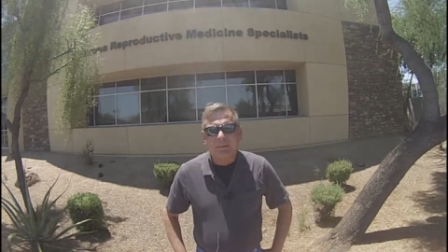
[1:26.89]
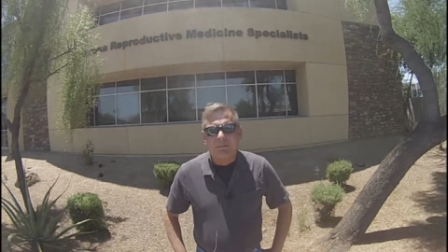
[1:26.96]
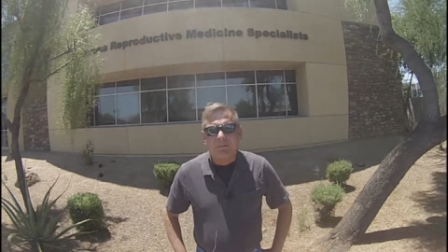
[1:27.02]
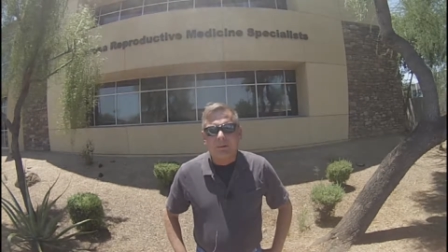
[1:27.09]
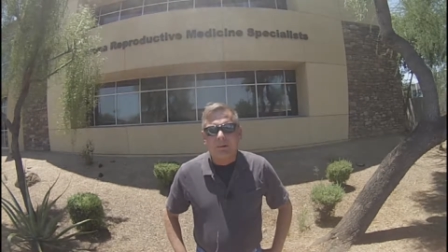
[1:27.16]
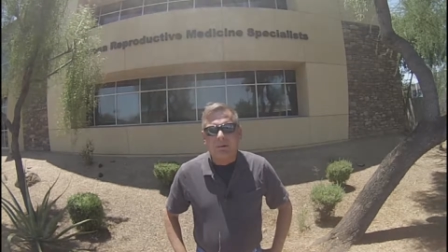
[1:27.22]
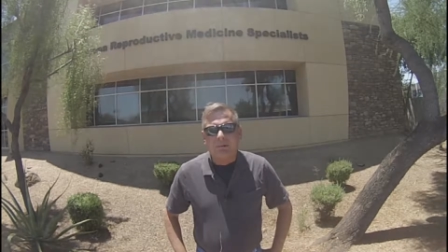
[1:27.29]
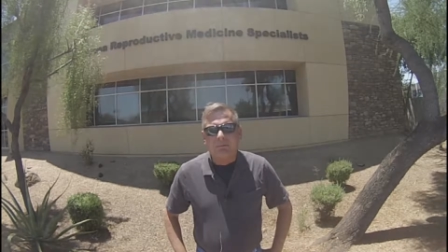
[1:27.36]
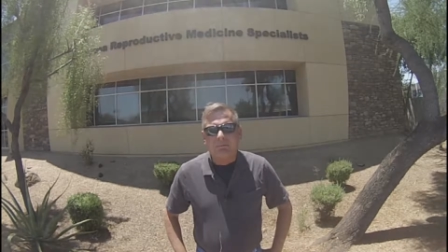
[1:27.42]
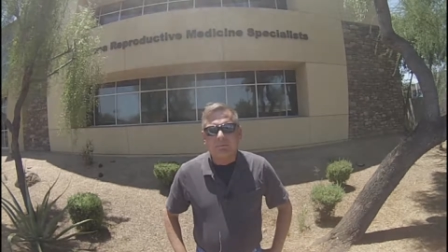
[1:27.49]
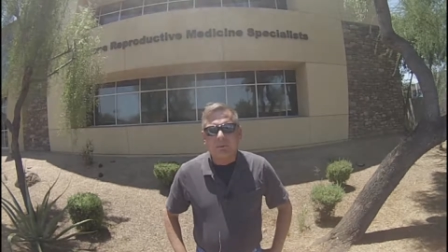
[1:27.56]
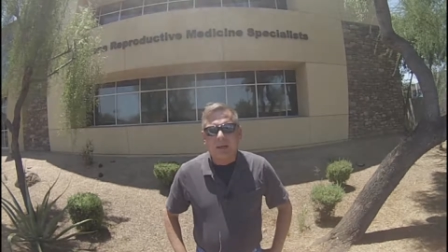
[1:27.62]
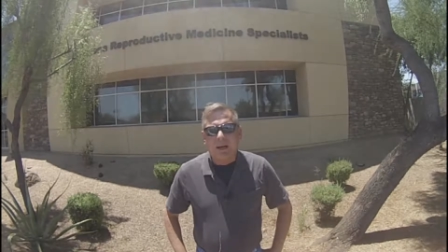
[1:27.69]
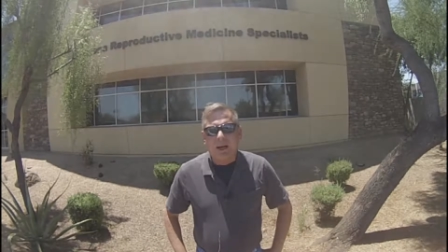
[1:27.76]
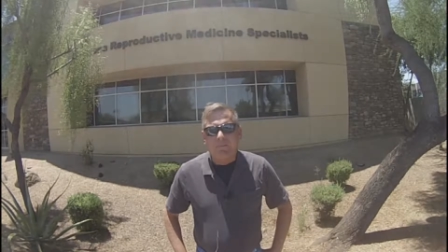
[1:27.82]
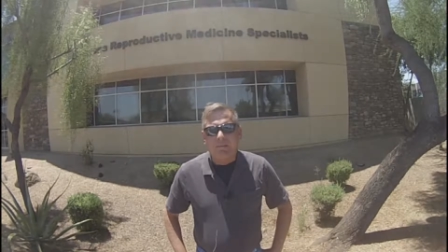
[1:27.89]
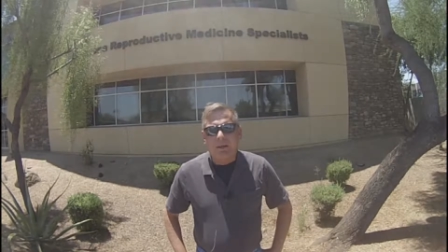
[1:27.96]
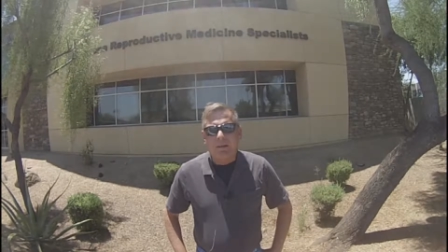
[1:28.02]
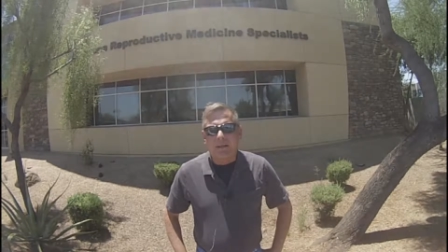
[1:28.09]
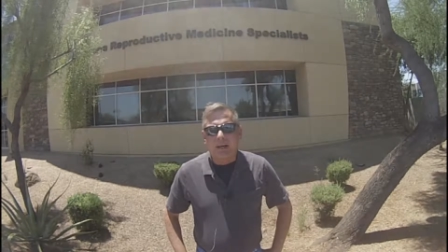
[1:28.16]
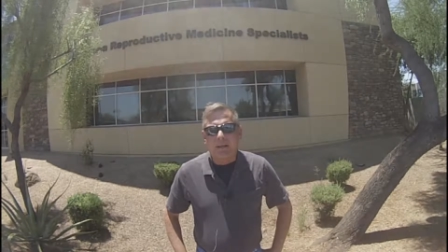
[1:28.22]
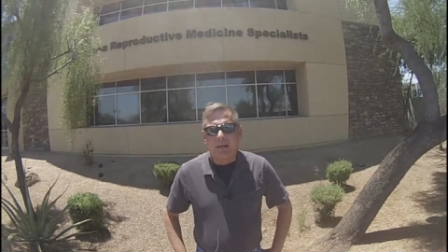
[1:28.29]
So I
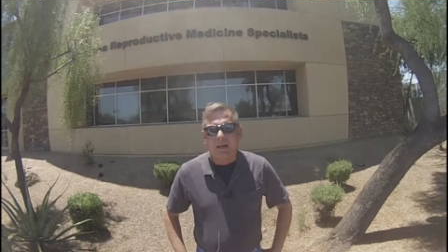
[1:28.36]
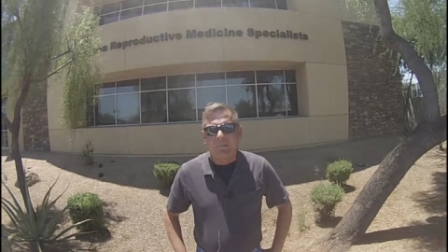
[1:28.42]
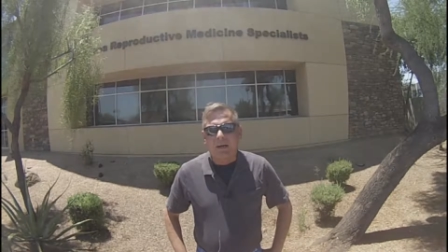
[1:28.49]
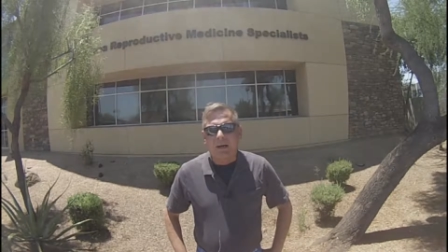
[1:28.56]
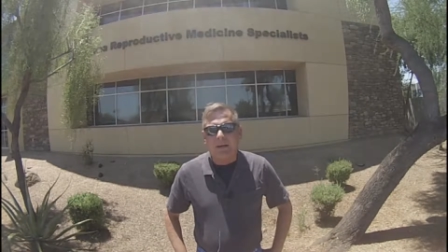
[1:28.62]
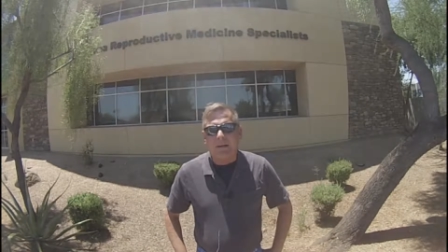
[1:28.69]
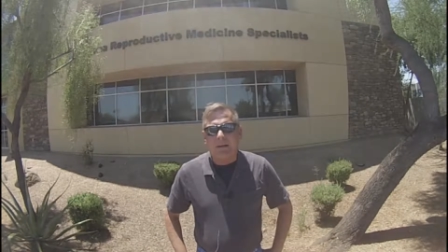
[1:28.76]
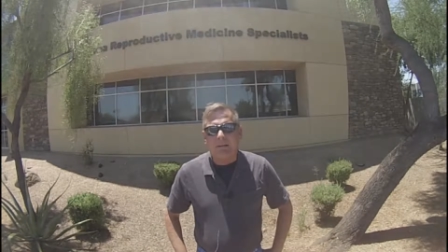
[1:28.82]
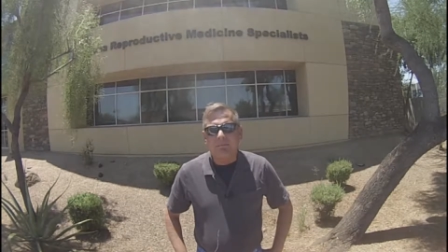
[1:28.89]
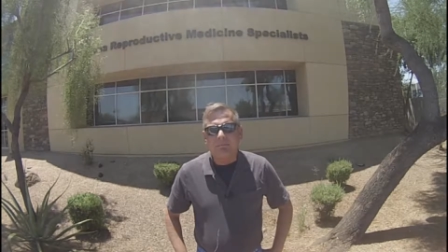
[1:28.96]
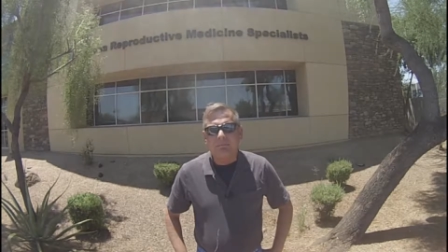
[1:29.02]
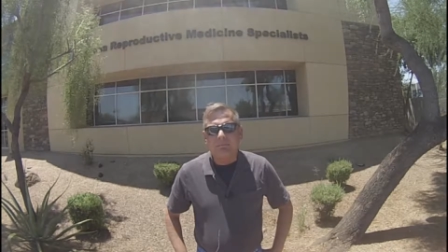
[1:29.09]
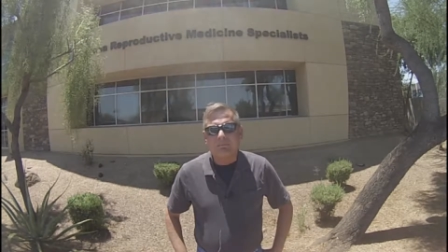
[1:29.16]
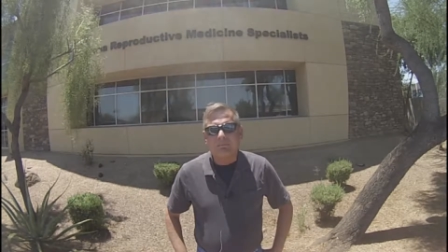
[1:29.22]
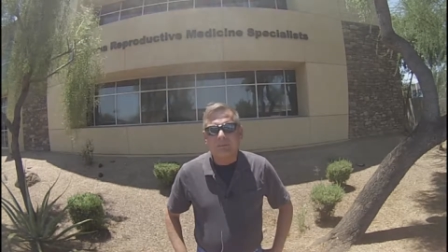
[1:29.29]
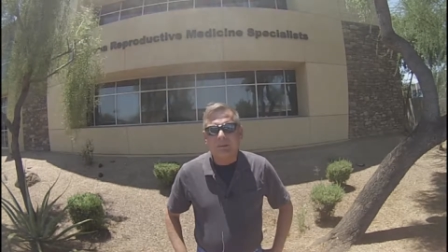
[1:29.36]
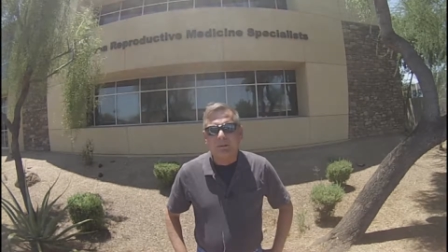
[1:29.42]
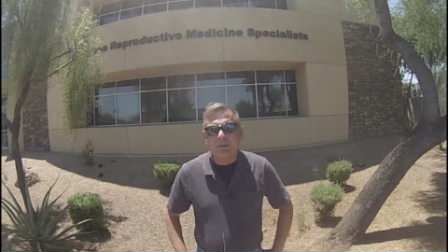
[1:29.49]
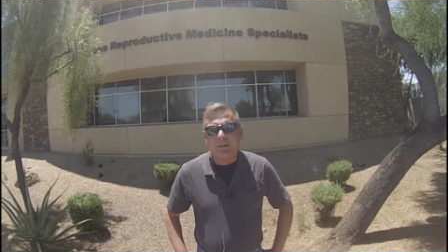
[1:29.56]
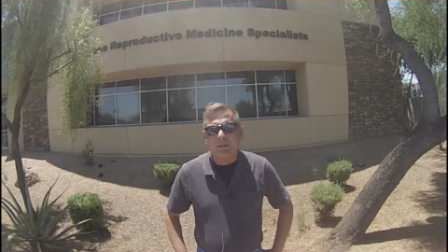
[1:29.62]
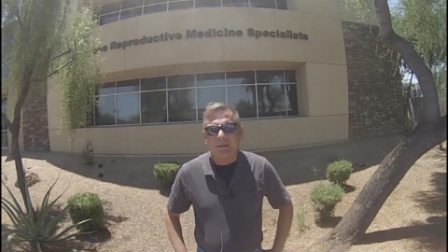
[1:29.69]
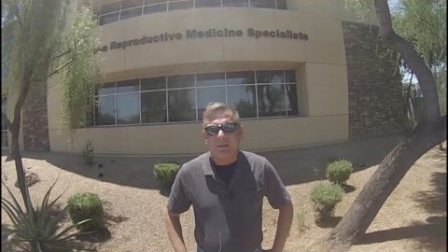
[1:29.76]
figured I'd come out here,
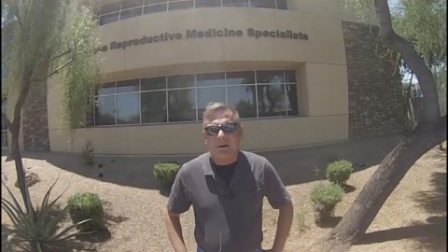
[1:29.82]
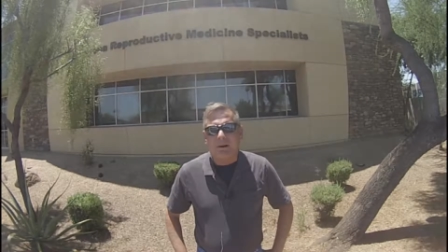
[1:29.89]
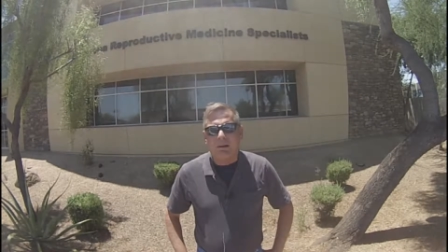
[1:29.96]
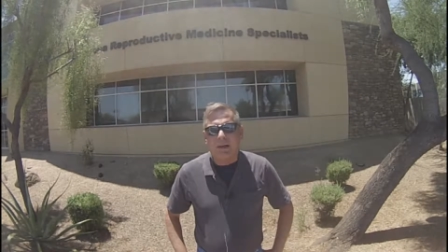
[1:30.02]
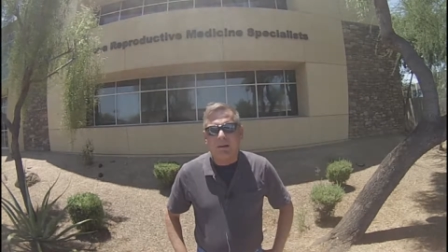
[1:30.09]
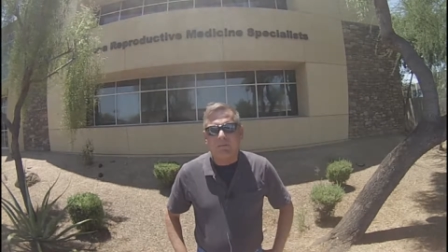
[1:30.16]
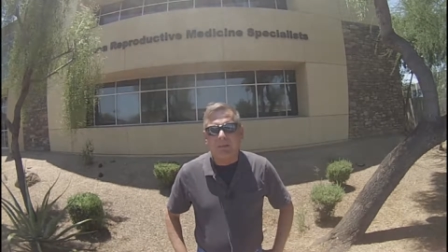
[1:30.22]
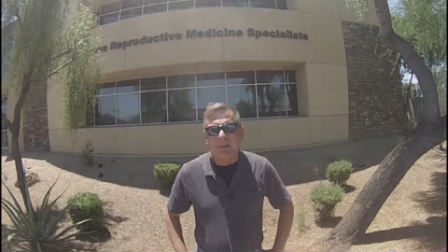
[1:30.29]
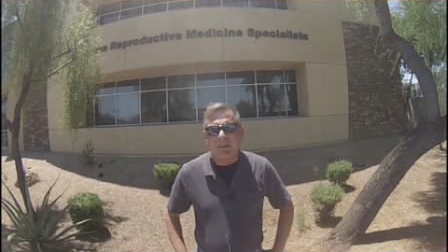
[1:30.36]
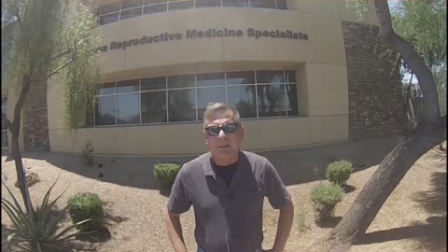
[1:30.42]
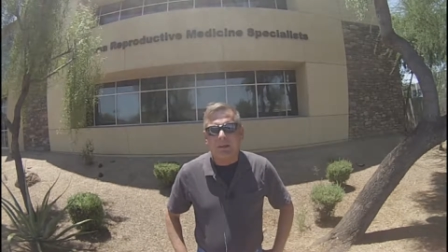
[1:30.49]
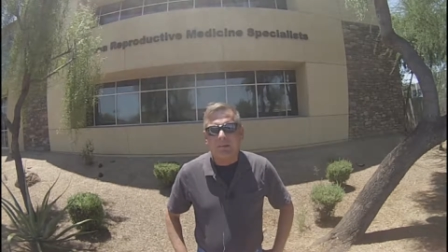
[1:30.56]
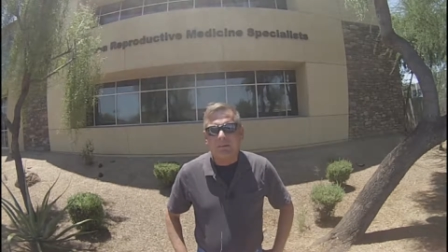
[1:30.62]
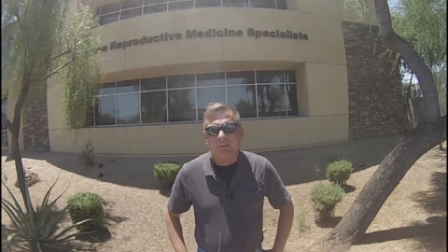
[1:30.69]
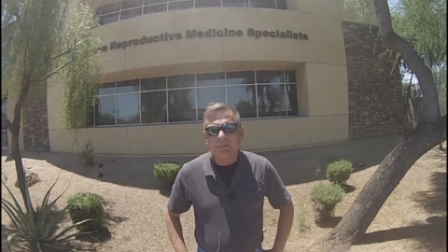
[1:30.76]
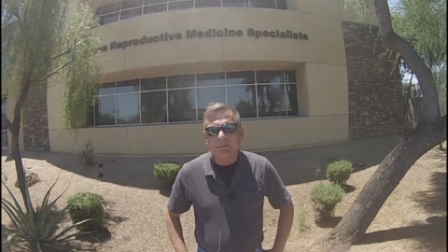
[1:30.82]
do another call-out video,